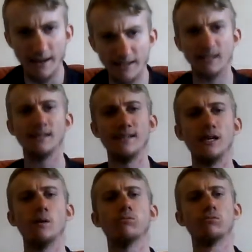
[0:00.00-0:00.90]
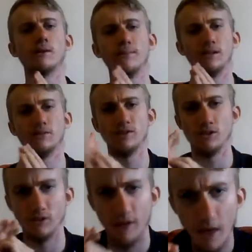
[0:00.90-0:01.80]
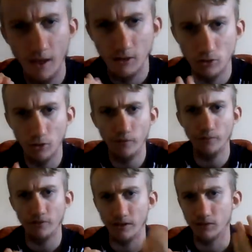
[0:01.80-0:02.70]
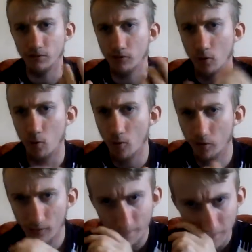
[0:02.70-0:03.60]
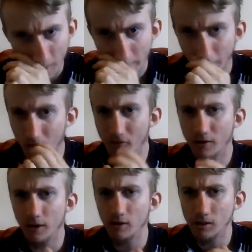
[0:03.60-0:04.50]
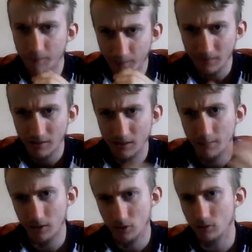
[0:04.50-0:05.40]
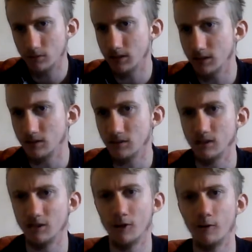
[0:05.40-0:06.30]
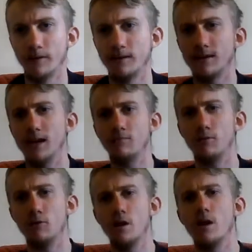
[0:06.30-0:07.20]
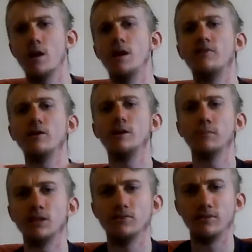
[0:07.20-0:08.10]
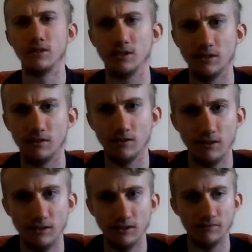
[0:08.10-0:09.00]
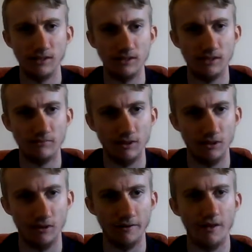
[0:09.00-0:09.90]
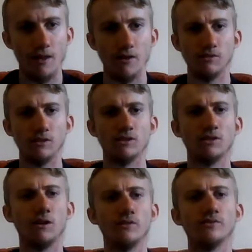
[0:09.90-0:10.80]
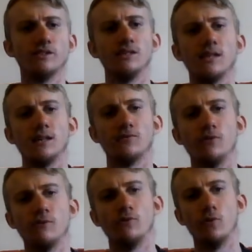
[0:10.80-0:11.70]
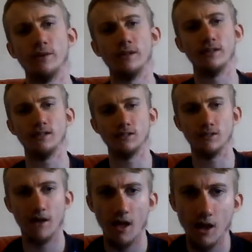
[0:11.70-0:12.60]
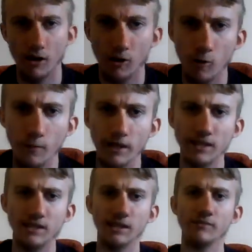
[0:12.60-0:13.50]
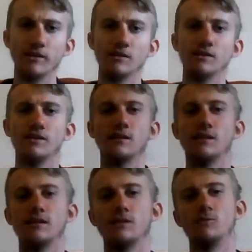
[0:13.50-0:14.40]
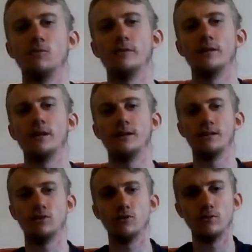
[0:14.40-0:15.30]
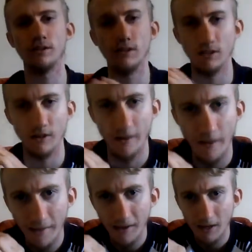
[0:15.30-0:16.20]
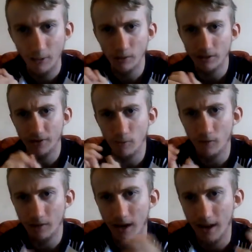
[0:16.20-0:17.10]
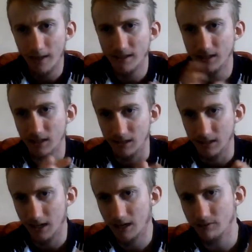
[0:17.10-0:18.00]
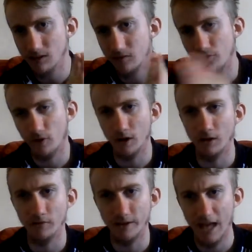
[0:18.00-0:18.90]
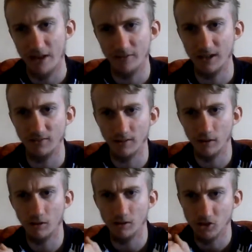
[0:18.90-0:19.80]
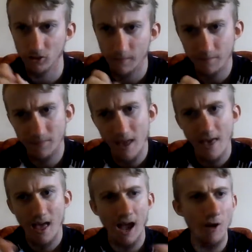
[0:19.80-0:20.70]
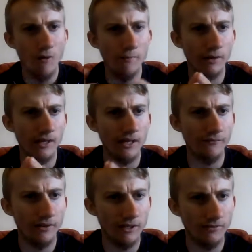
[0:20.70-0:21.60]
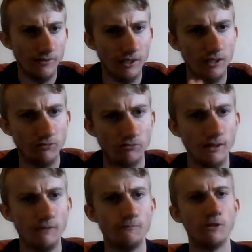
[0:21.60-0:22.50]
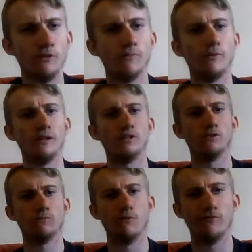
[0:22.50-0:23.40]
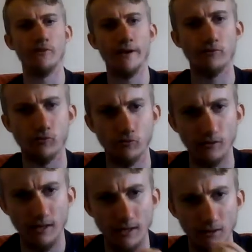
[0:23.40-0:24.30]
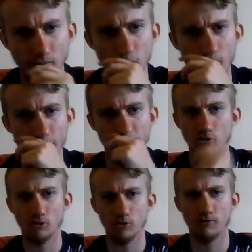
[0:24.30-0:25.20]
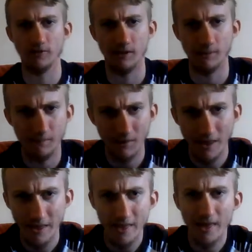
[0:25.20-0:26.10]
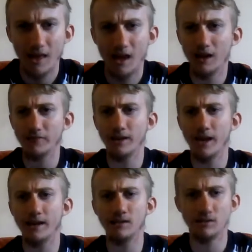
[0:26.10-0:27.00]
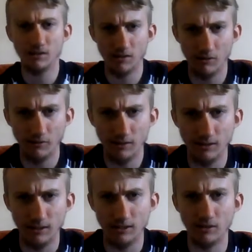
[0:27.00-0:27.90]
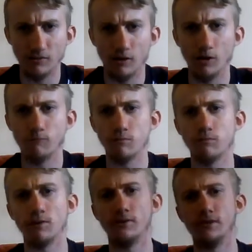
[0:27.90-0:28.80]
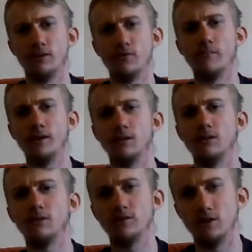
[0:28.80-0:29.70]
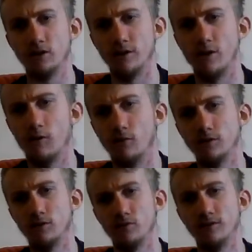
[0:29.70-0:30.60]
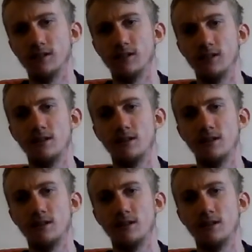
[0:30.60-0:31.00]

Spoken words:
League Premier Division saw them finished 4th. Although they spent 2 seasons in lower mid-table, a third-place finish in 1978-79 was the start of a successful 4 years, culminating in the 1981-82 season, in which they won the Hellenic League and reached the final of the Ep8-Vase. At Wembley, they defeated Rainworth Miners Welfare 3-0 to win the trophy. At the end of the season, the club were promoted to the Midland Division of the Southern League,